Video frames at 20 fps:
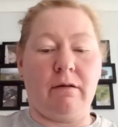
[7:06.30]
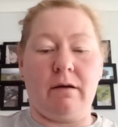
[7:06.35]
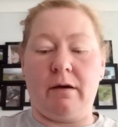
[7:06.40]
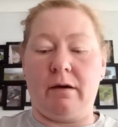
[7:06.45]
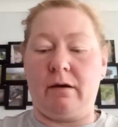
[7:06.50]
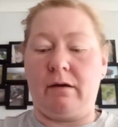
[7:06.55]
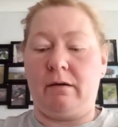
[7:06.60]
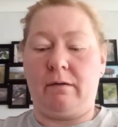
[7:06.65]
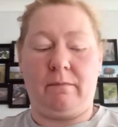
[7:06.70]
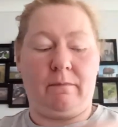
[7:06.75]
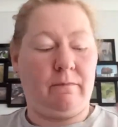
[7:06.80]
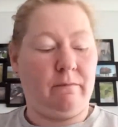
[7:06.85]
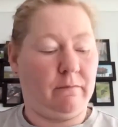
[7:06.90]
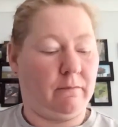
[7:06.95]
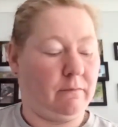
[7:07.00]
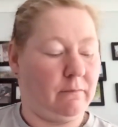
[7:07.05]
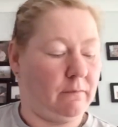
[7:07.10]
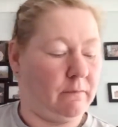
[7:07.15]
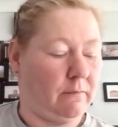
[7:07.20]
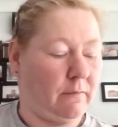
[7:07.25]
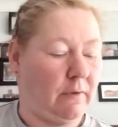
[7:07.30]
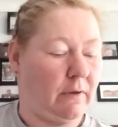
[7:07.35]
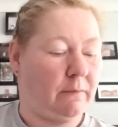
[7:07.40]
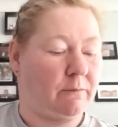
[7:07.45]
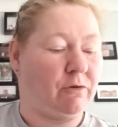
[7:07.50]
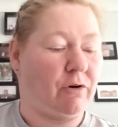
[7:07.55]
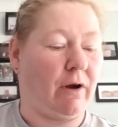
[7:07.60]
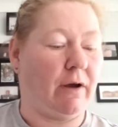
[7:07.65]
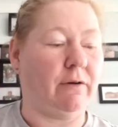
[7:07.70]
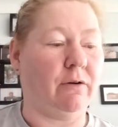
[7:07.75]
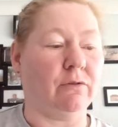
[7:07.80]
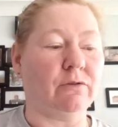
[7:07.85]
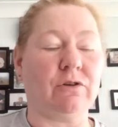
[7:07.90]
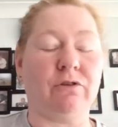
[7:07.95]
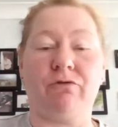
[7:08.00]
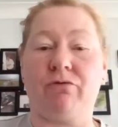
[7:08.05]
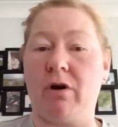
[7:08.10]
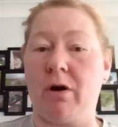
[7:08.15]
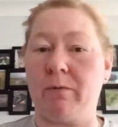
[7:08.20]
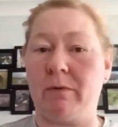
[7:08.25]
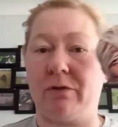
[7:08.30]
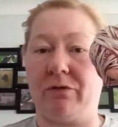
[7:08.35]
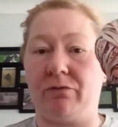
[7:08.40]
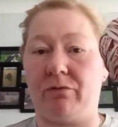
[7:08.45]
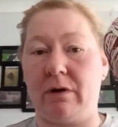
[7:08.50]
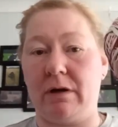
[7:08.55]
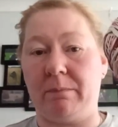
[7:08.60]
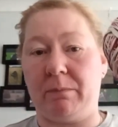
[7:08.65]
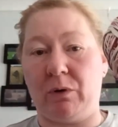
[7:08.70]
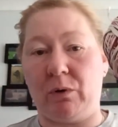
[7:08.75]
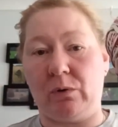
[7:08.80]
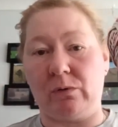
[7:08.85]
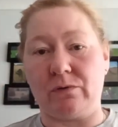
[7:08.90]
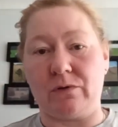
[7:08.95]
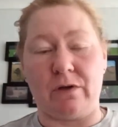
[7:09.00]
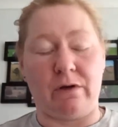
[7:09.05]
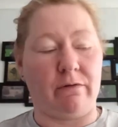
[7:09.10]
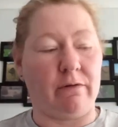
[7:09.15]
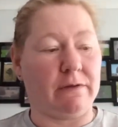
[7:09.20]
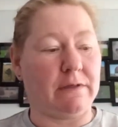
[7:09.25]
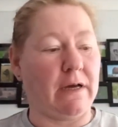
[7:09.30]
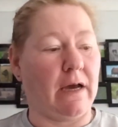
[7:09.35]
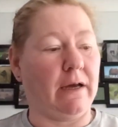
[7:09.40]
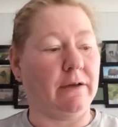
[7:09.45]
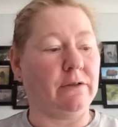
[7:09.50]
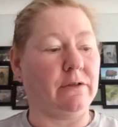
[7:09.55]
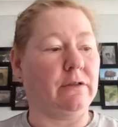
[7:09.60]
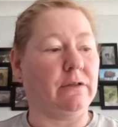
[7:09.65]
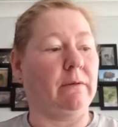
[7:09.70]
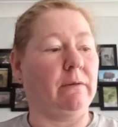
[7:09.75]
I'm trying not to throw the 3 balls that are attached to